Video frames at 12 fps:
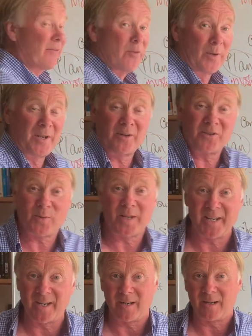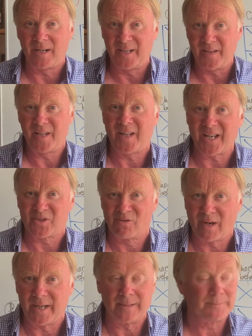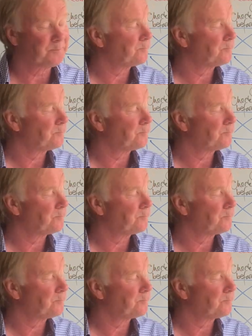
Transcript: everyone knows where they are, and then that's great.